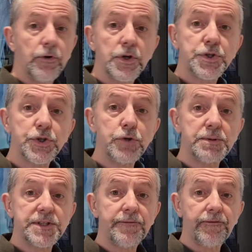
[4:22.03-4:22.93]
a
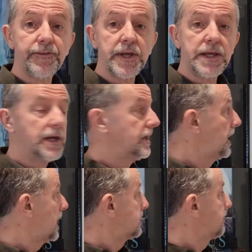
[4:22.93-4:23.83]
2% fee
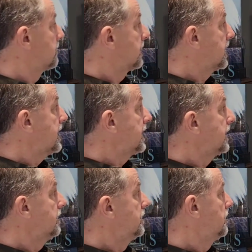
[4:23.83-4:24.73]
at the very beginning
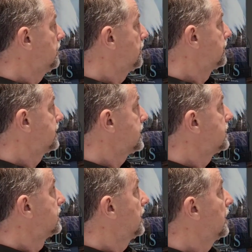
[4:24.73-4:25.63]
on the
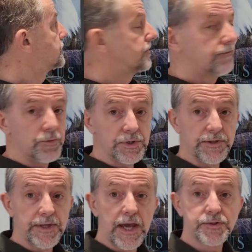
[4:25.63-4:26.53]

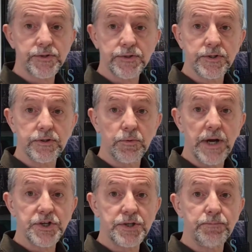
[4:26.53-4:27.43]
140,000 that we're
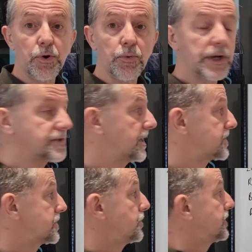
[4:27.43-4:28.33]
actually borrowing, so that's
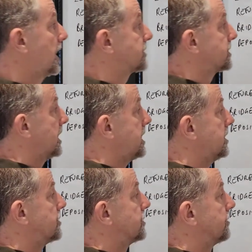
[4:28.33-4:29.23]

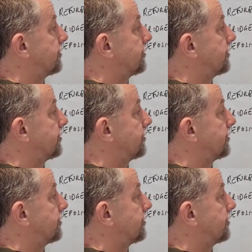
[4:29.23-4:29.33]
2,800.